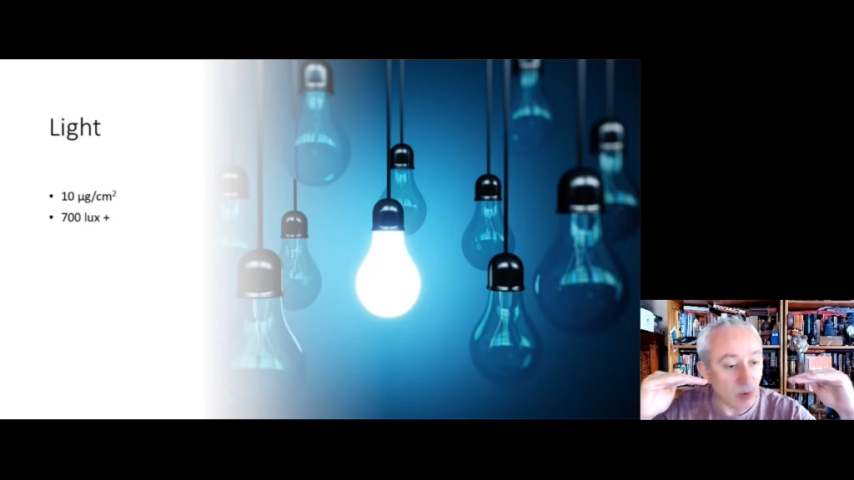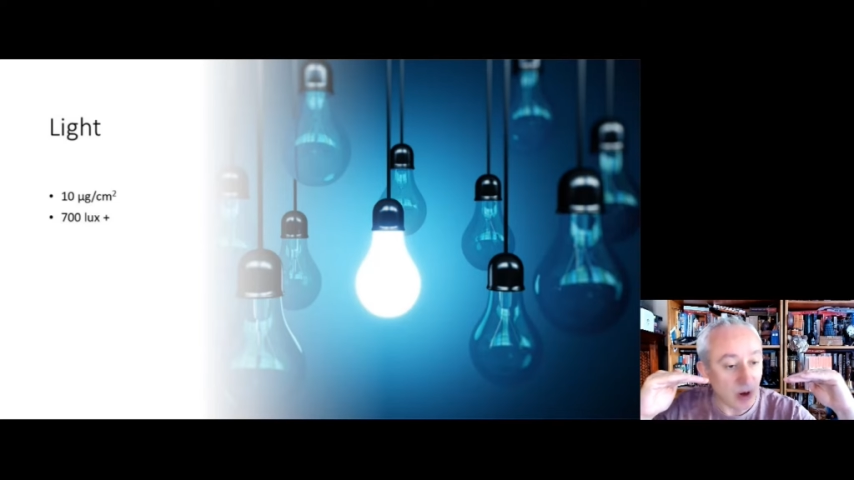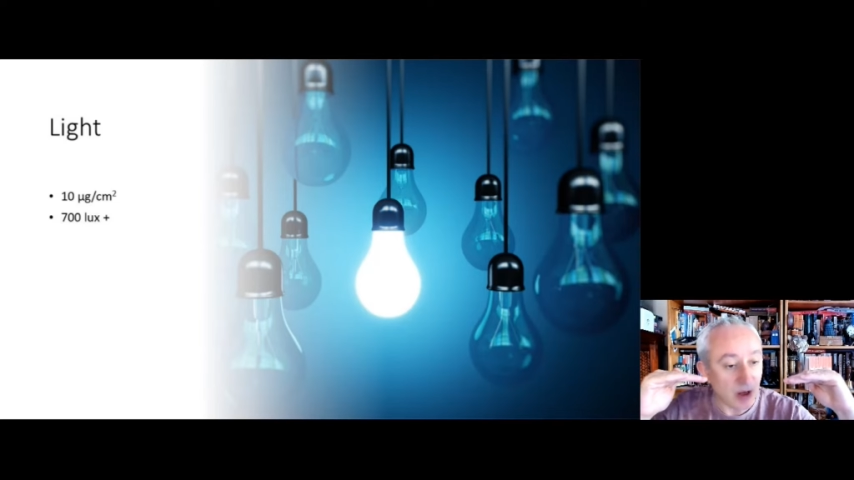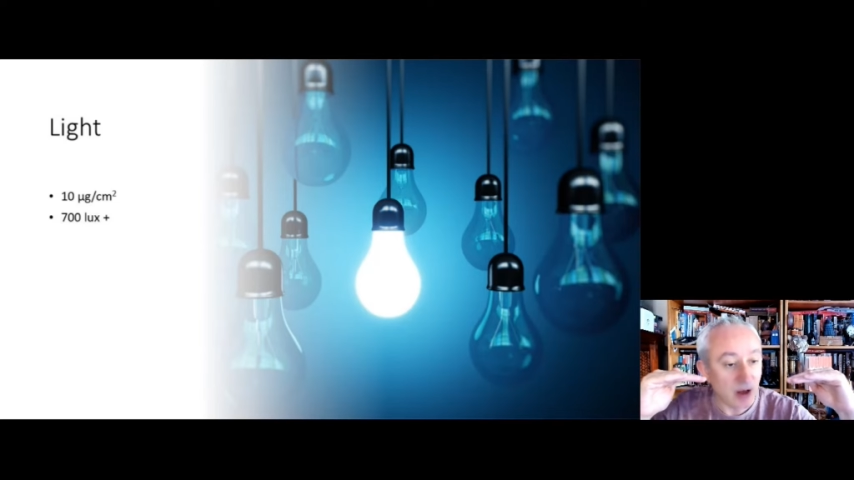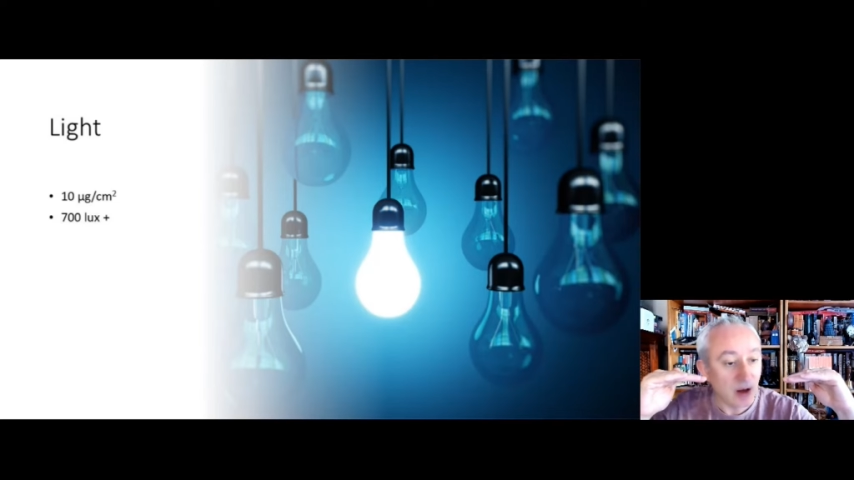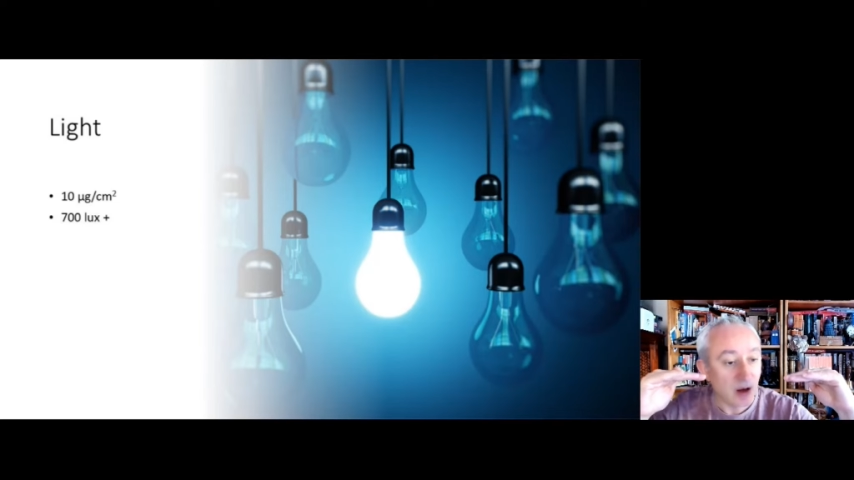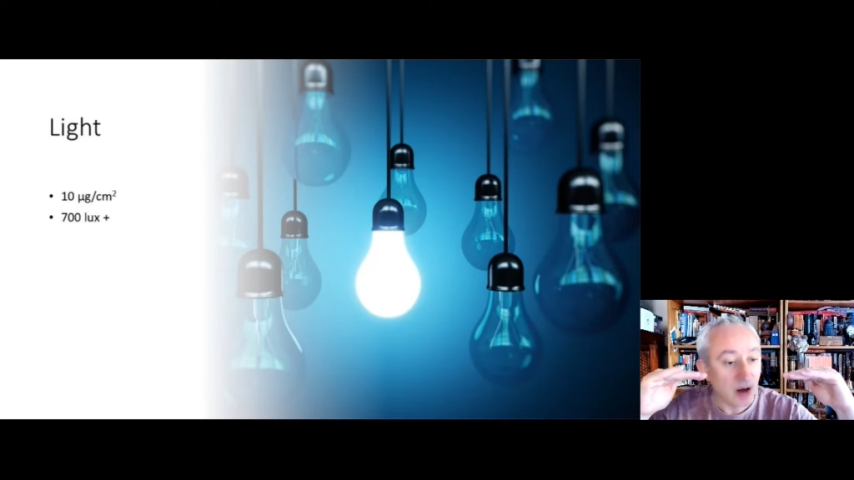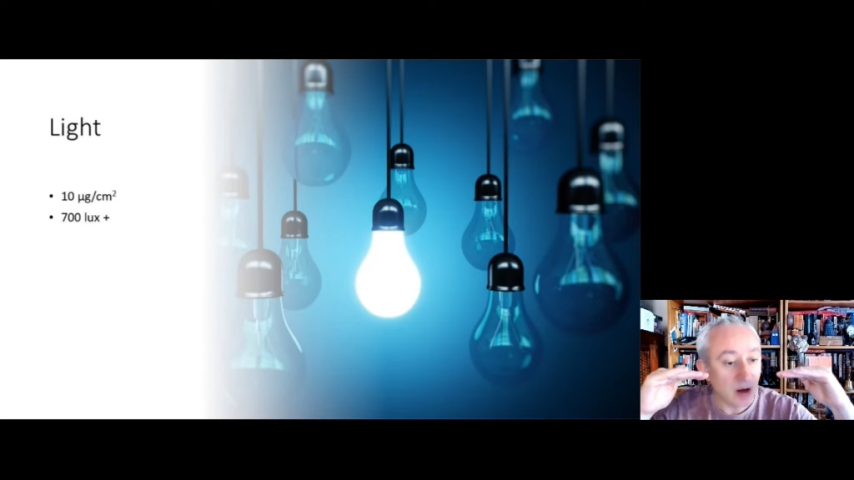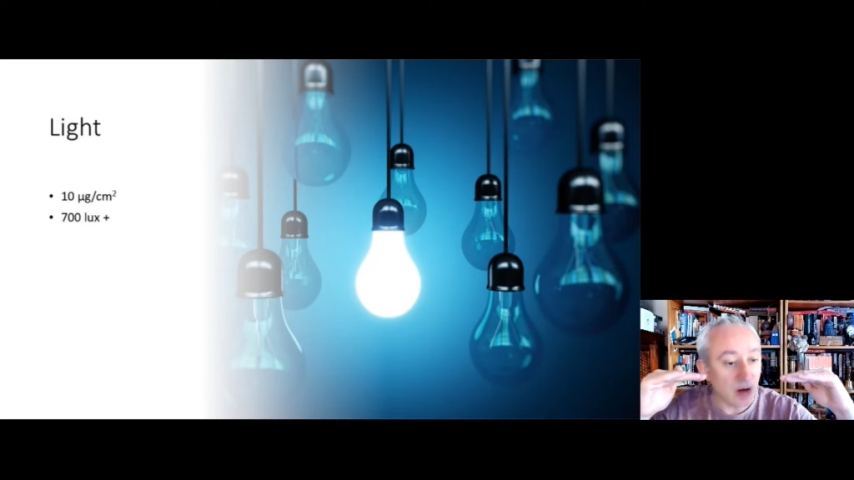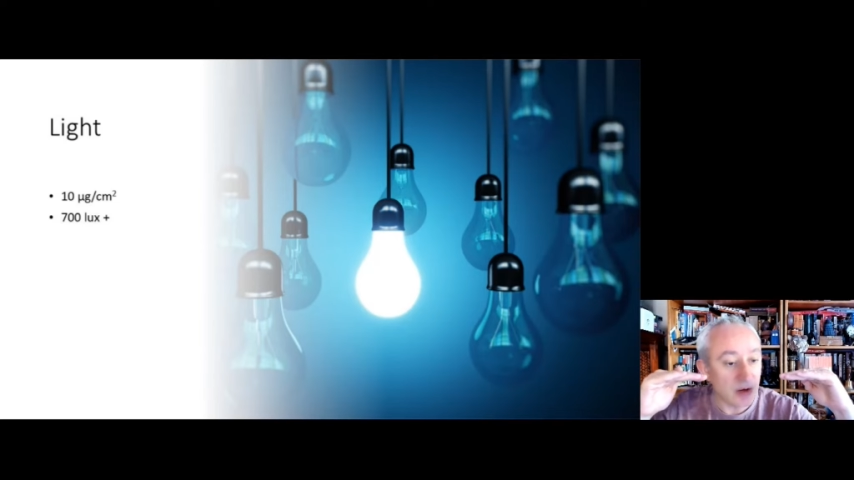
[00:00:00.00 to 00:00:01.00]
We
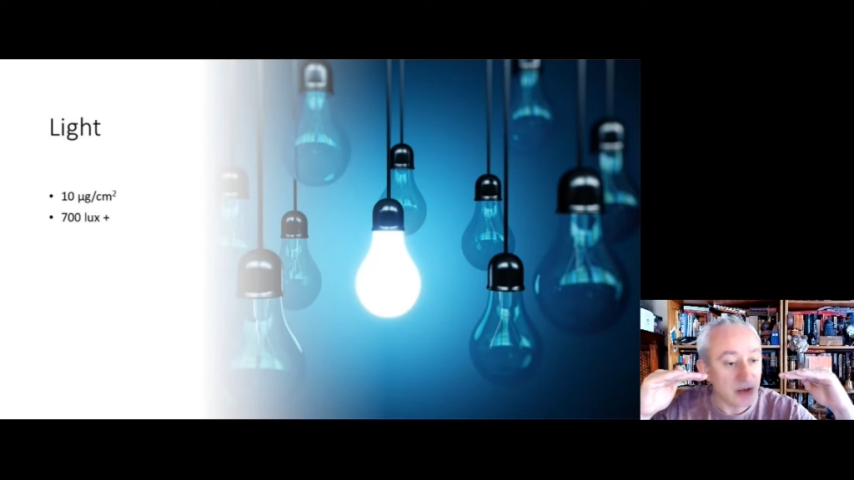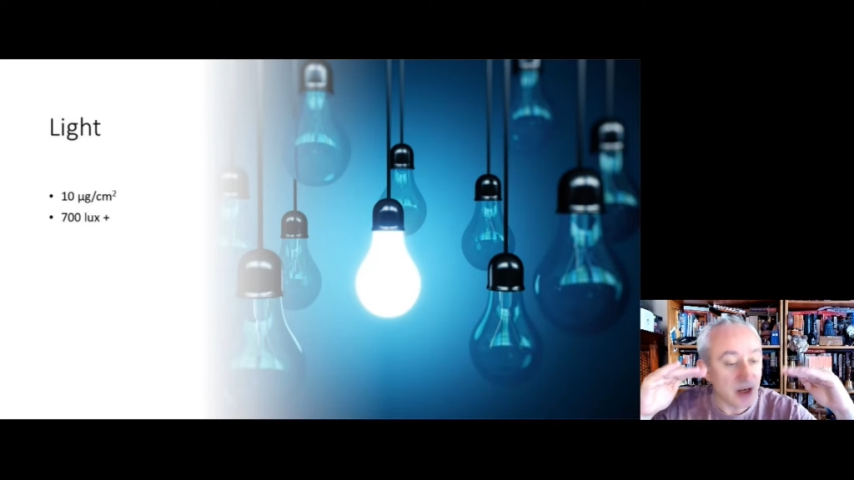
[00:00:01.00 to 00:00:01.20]
can't see